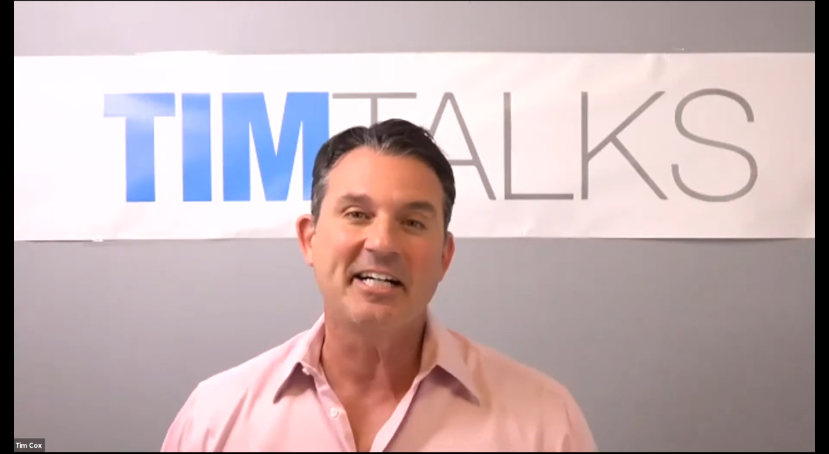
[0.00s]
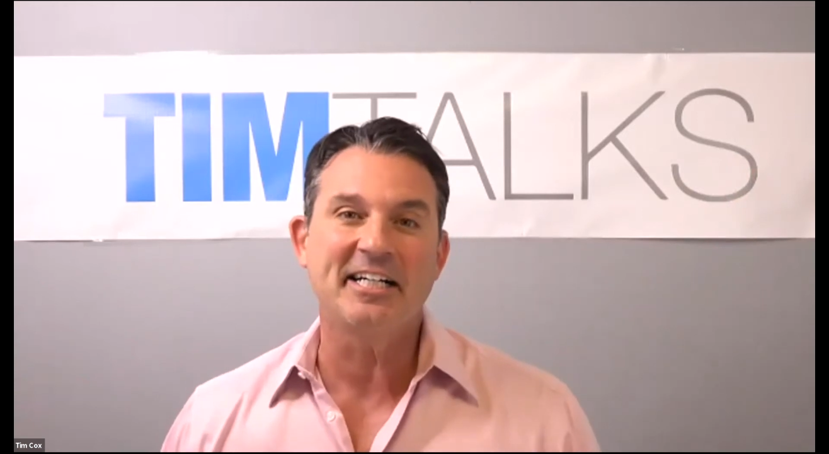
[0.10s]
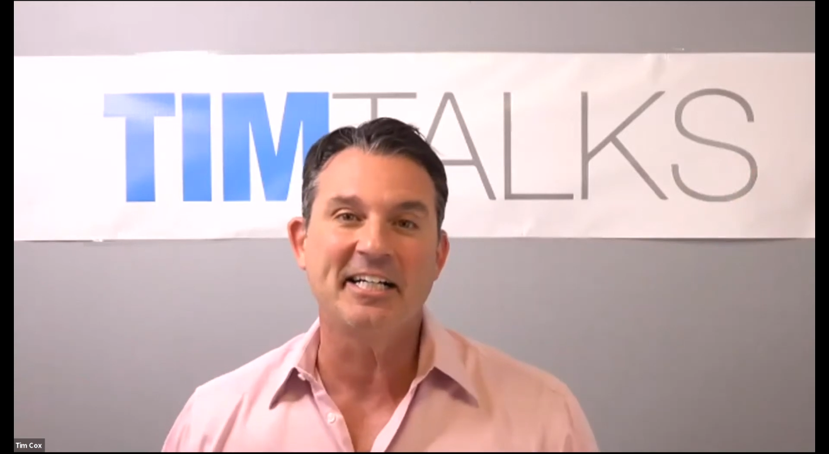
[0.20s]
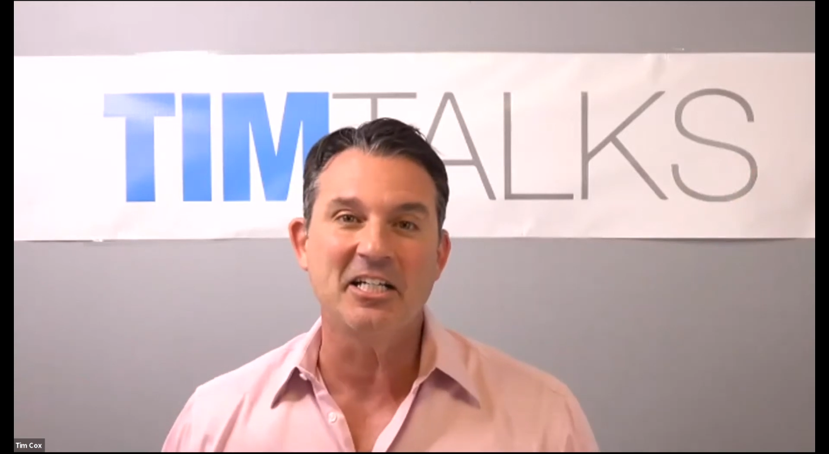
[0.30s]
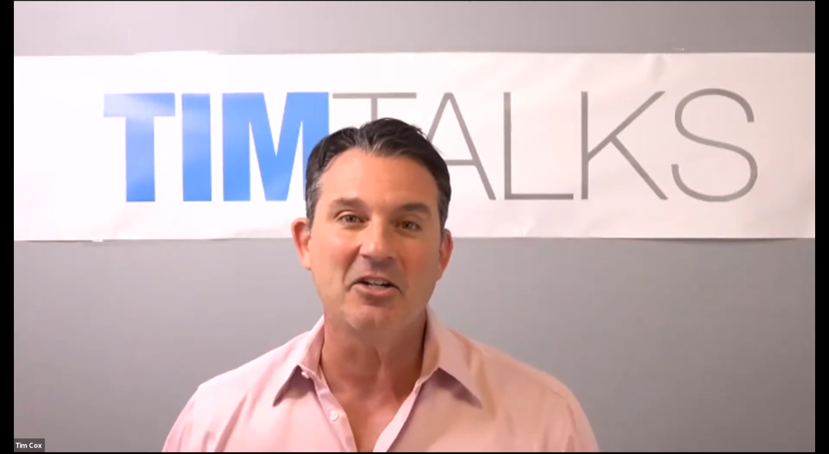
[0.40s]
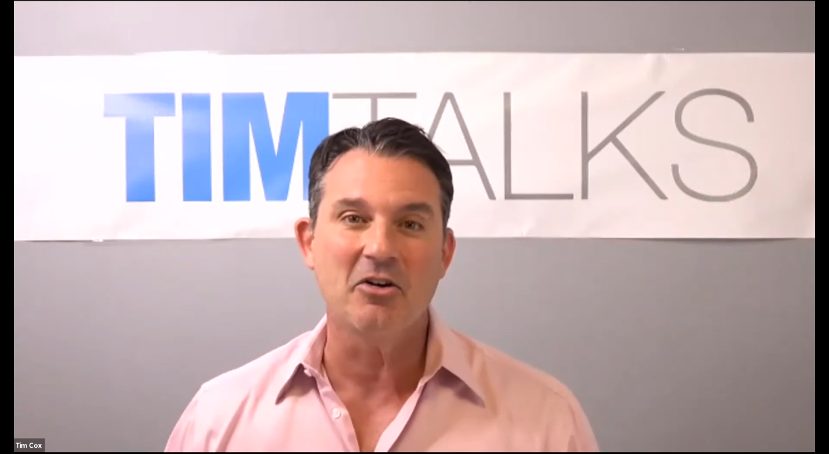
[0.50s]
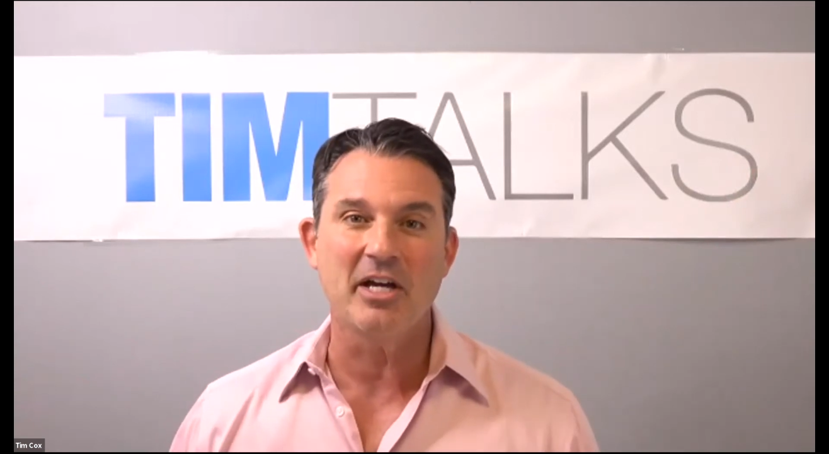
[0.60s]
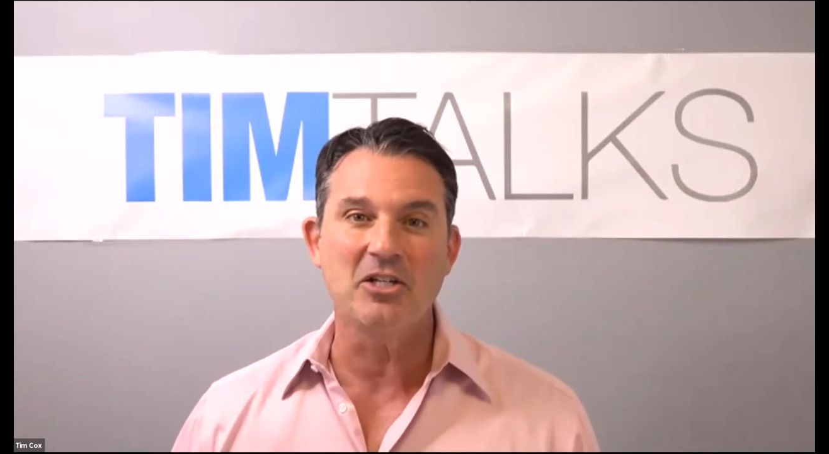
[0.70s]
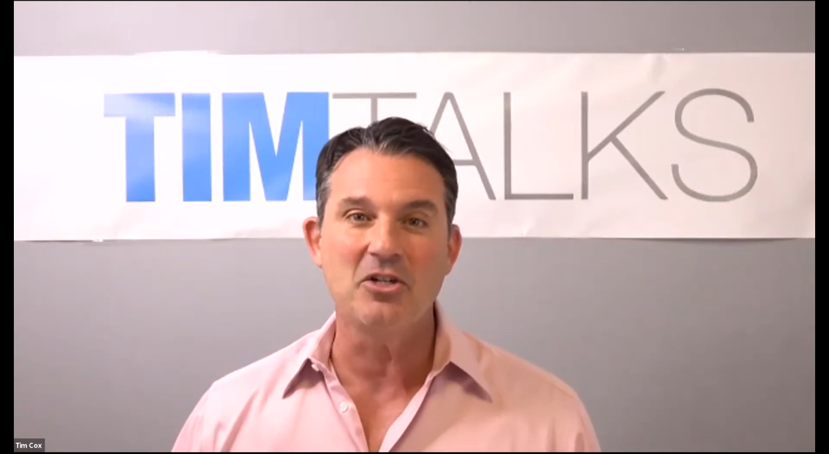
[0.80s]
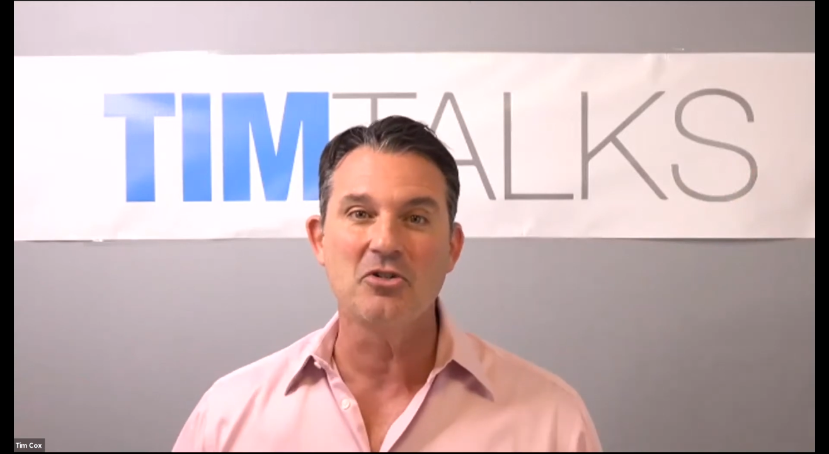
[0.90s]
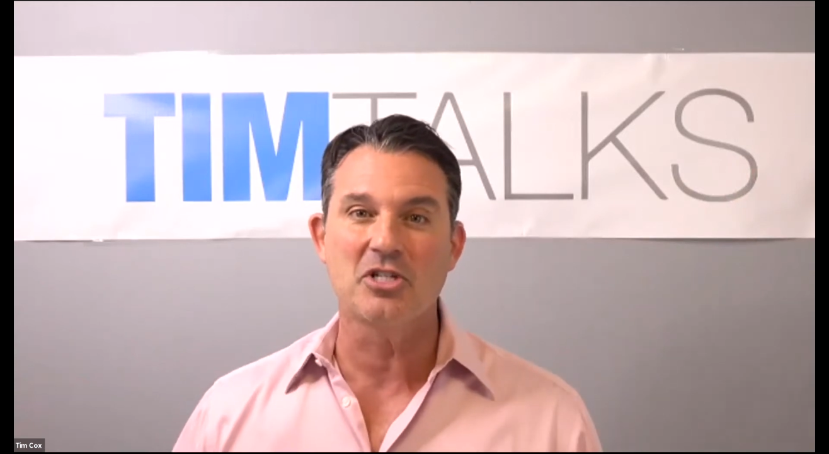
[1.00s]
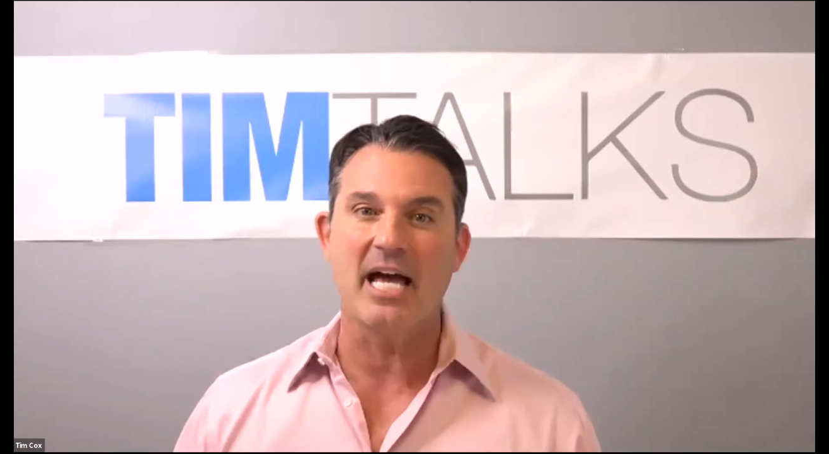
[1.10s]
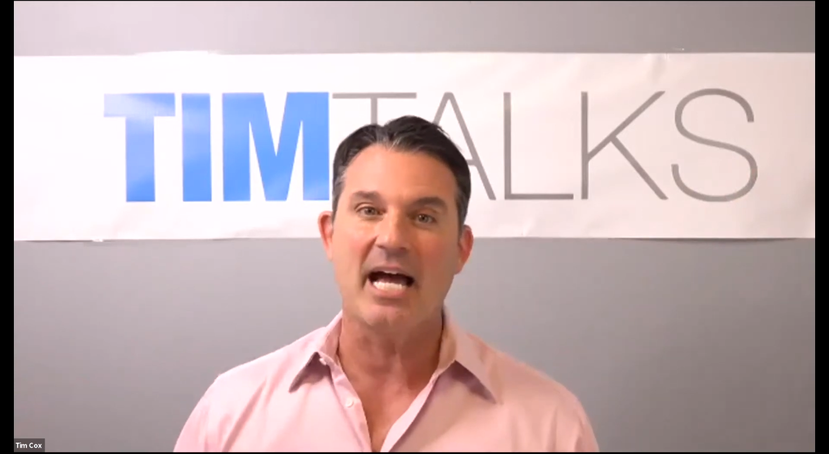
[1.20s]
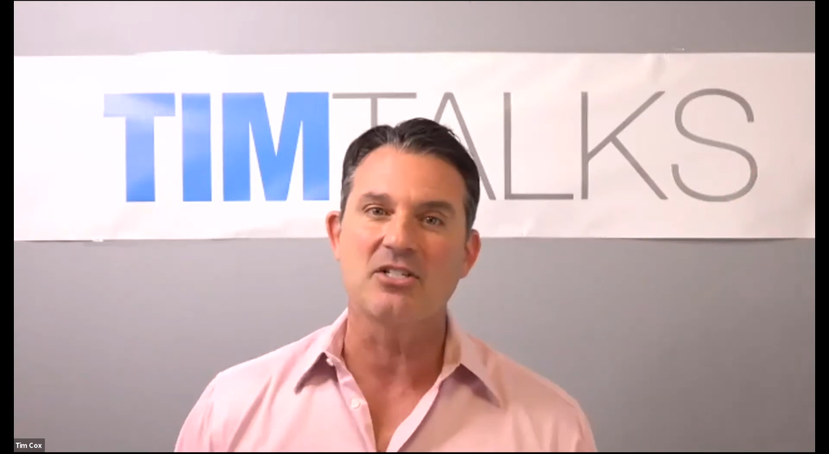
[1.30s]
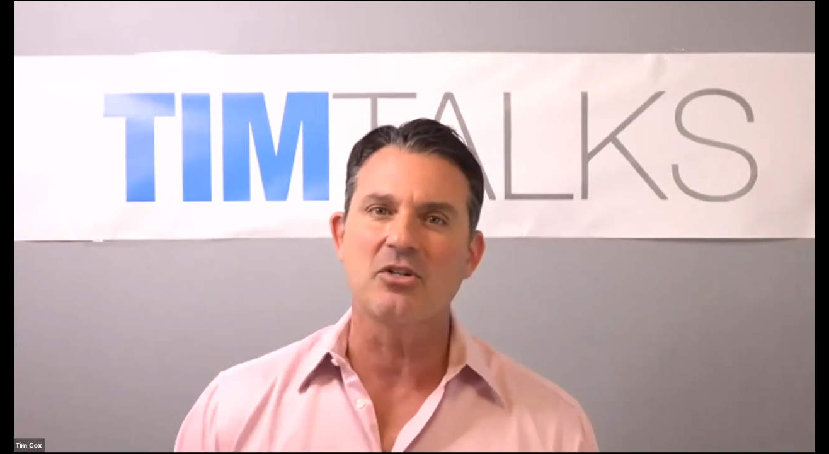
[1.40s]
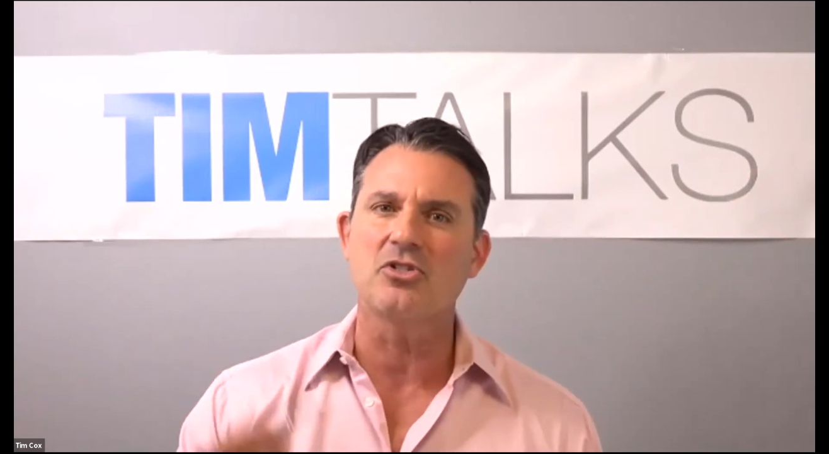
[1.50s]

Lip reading: they use that. So